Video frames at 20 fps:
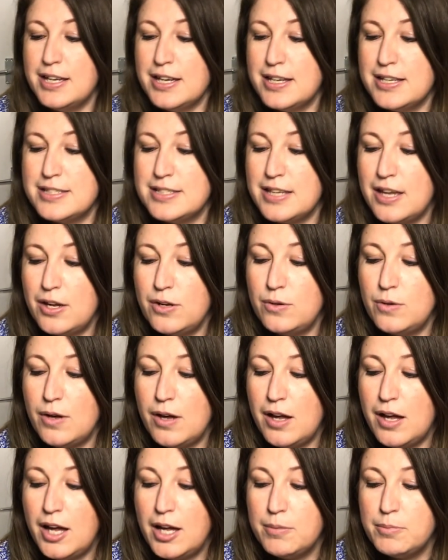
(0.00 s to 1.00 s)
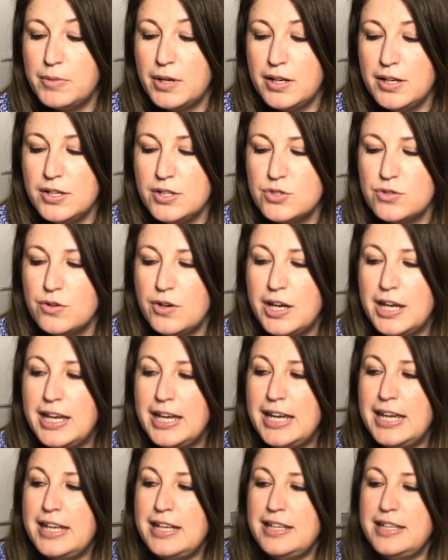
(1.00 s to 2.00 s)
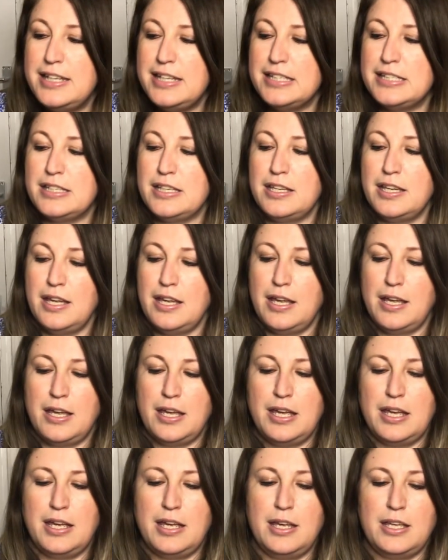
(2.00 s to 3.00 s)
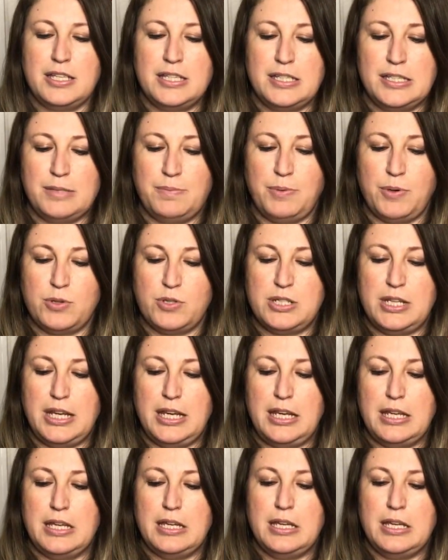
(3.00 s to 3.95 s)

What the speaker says: So I'm going to try it in this spotty